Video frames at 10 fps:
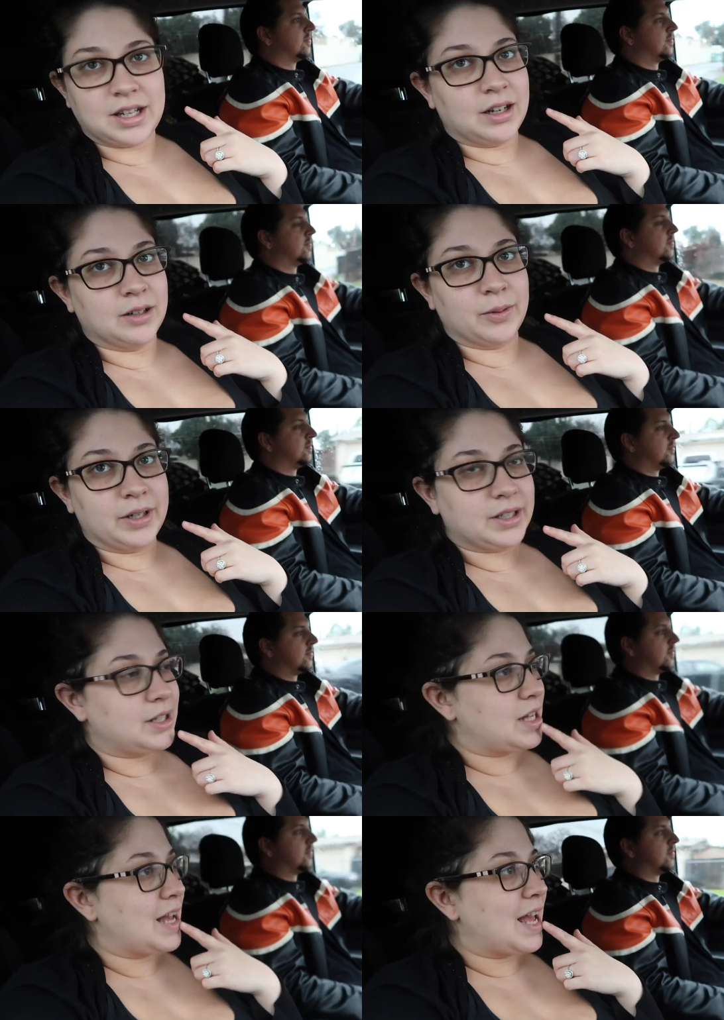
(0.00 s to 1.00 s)
Speaker 1: not gonna work.
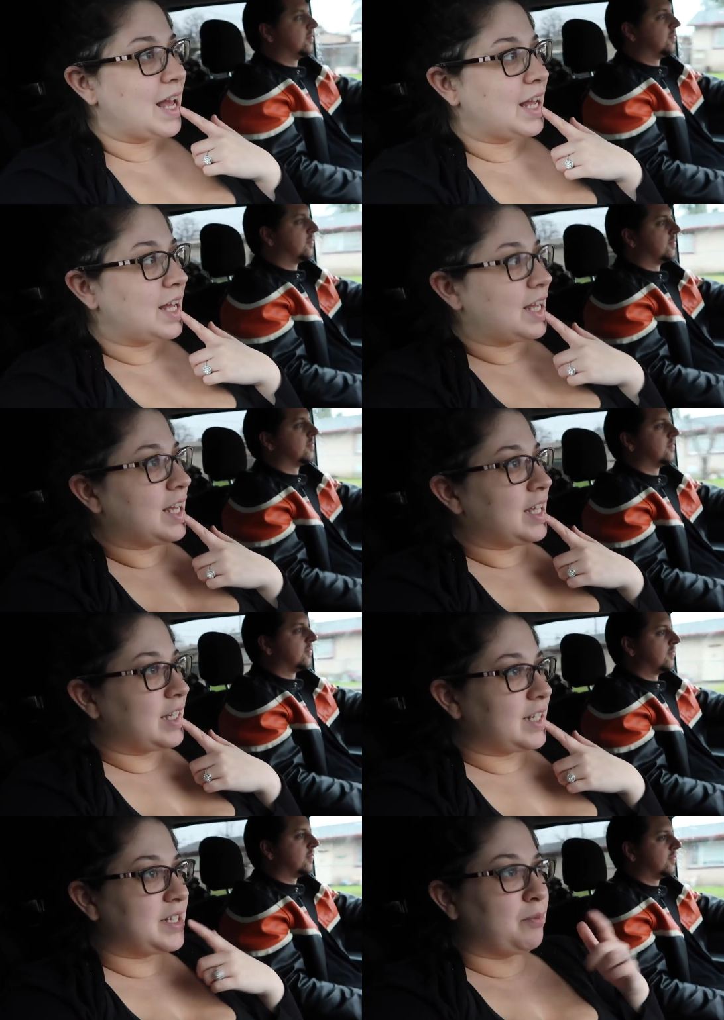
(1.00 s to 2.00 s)

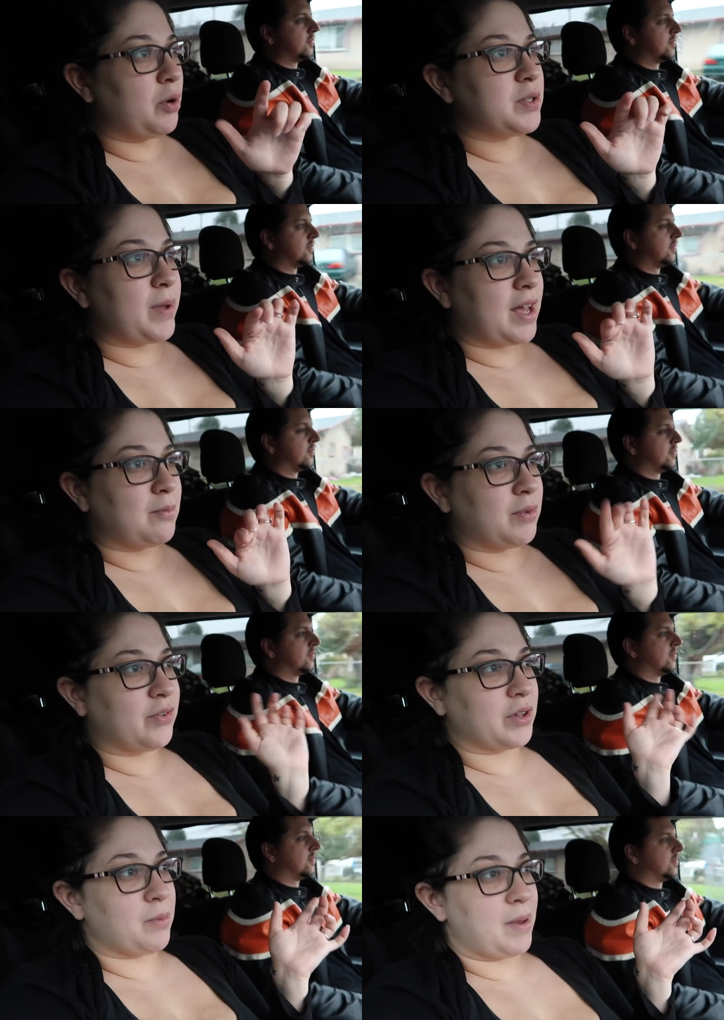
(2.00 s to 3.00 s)
Because the boys wake up
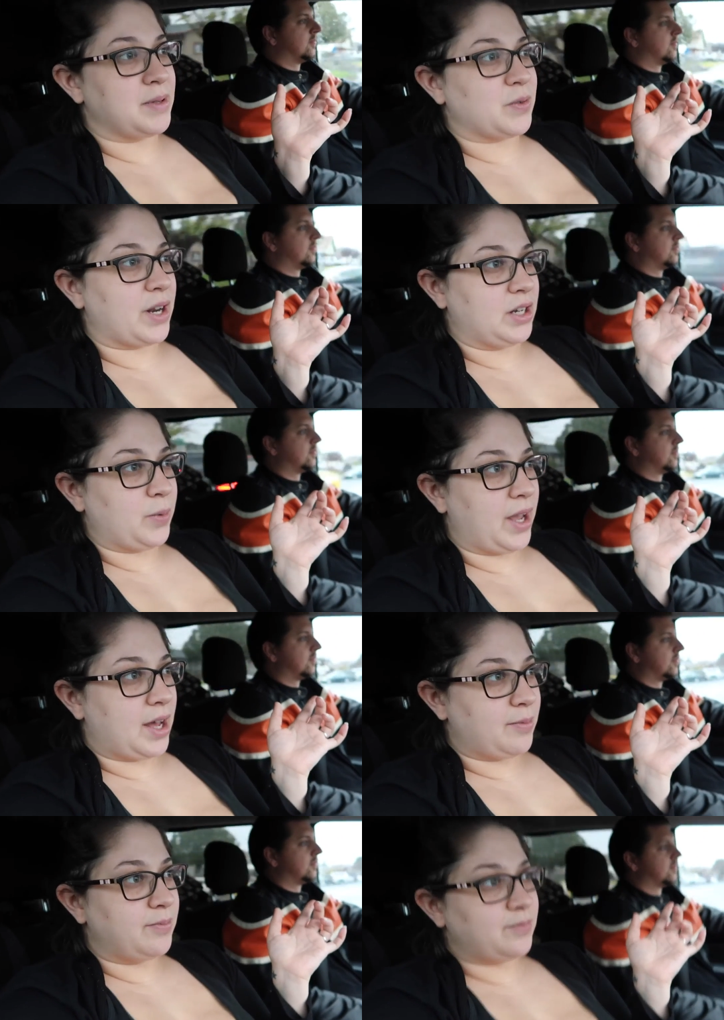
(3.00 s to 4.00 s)
before the baby's ready to wake
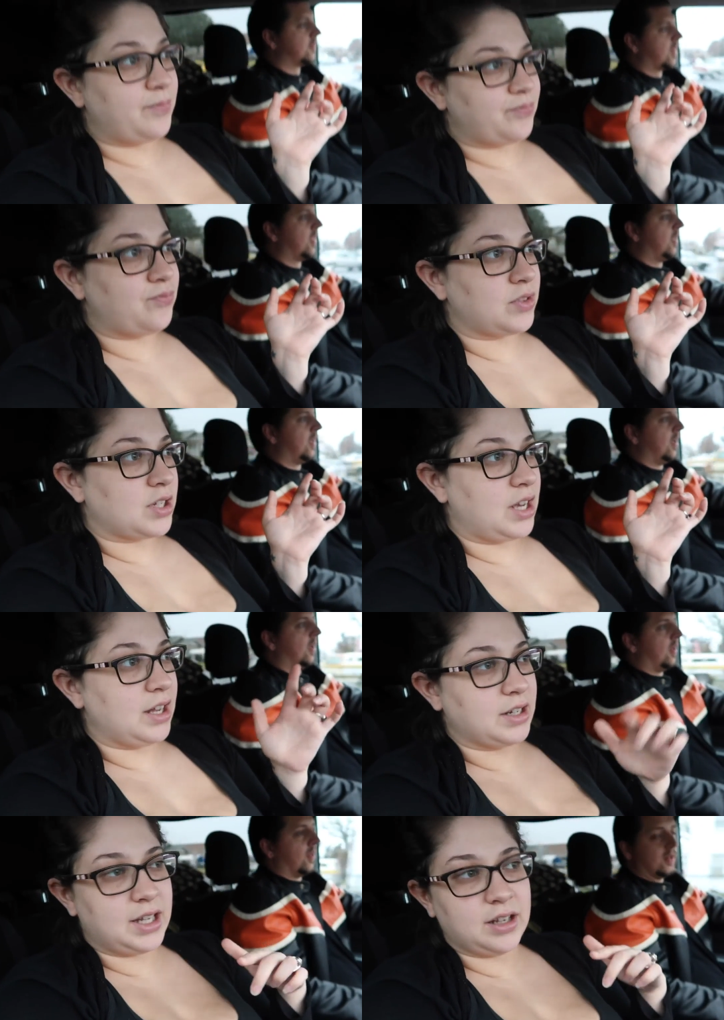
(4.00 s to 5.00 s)
up.
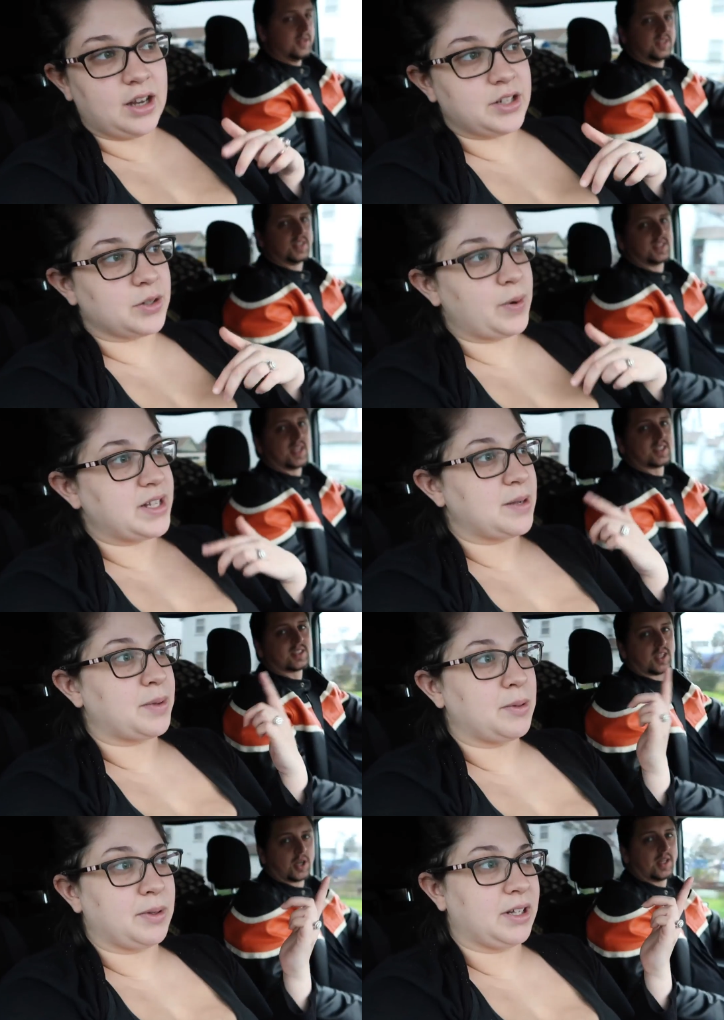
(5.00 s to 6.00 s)
And Hunter wakes up
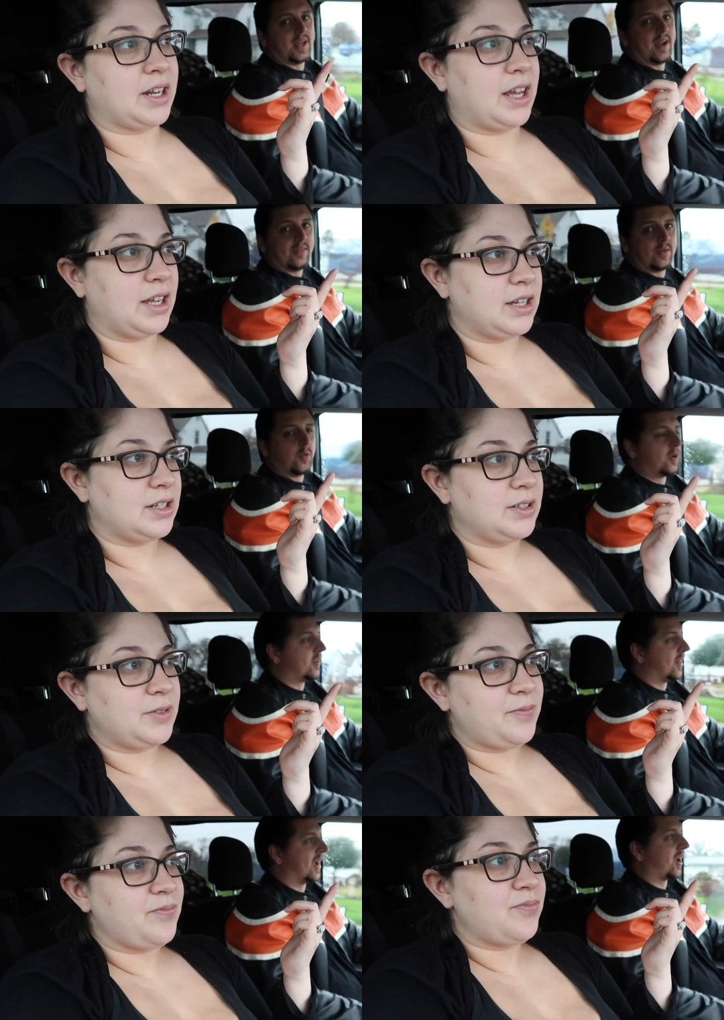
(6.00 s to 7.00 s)
in the
Speaker 2: morning. every
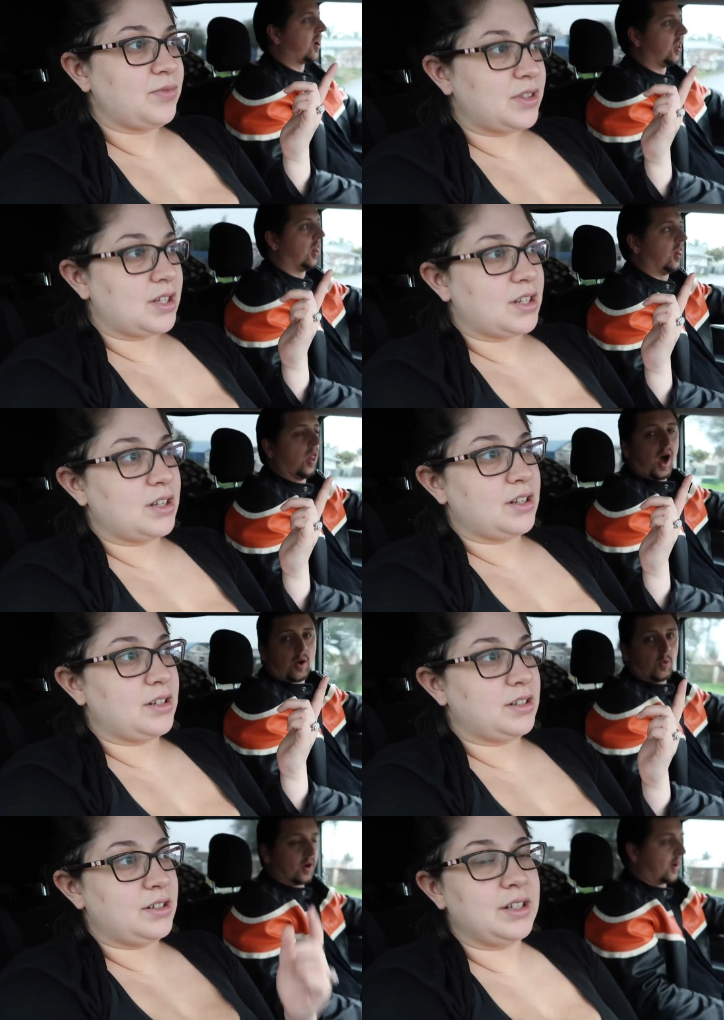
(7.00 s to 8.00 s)
morning like
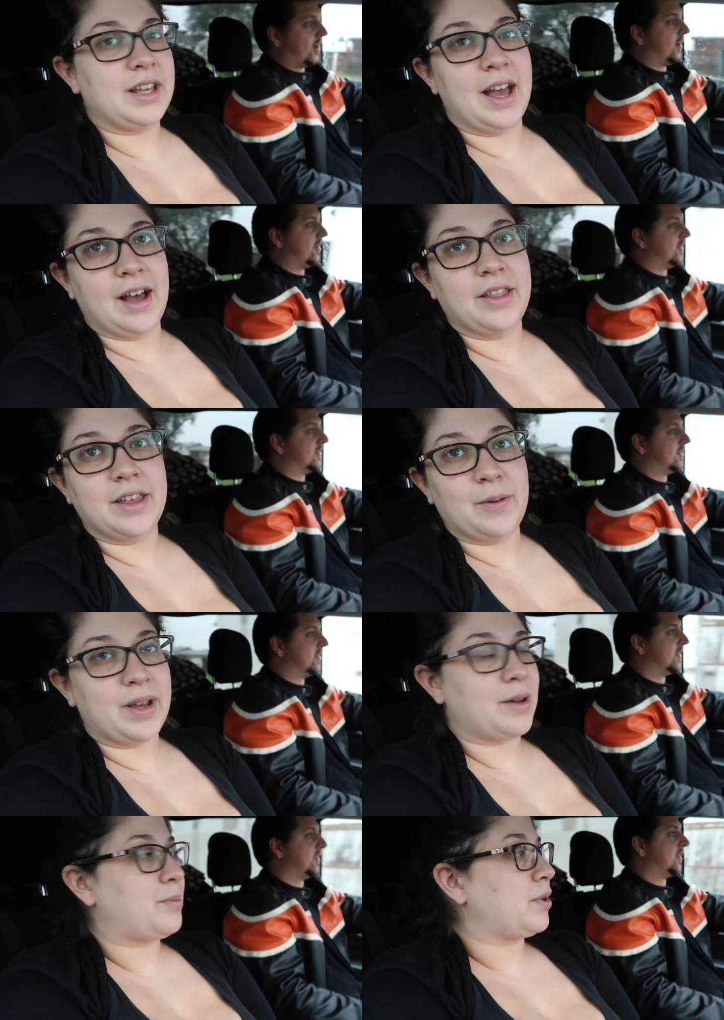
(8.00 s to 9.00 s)
clockwork. Yeah, they
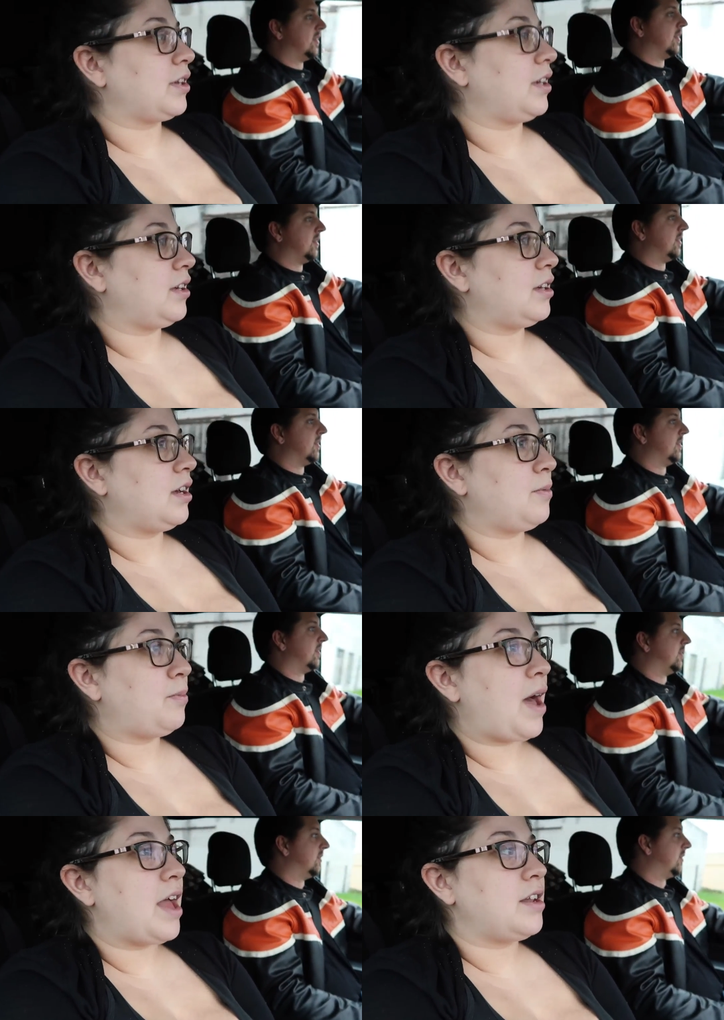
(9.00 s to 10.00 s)
wake up early.
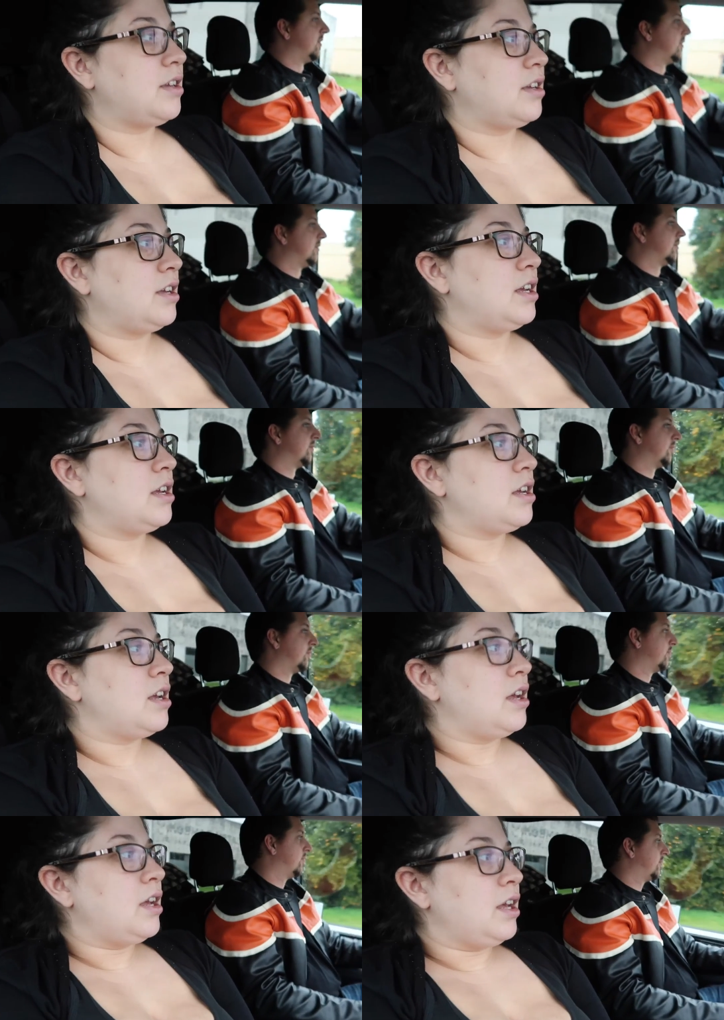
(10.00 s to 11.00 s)
Speaker 1: But
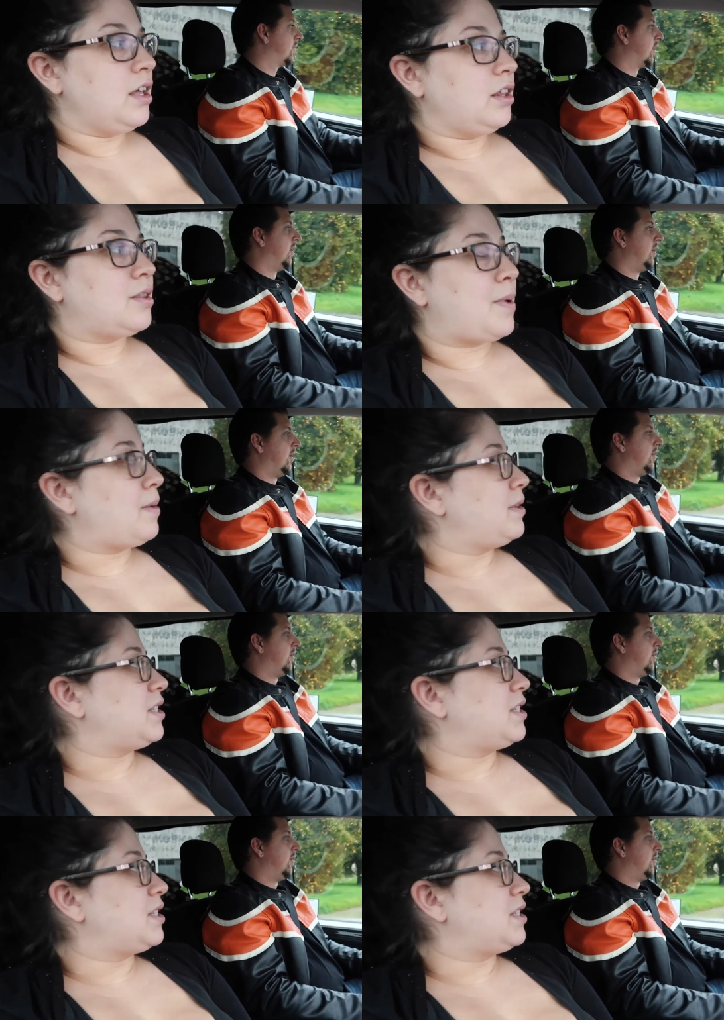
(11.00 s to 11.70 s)
the baby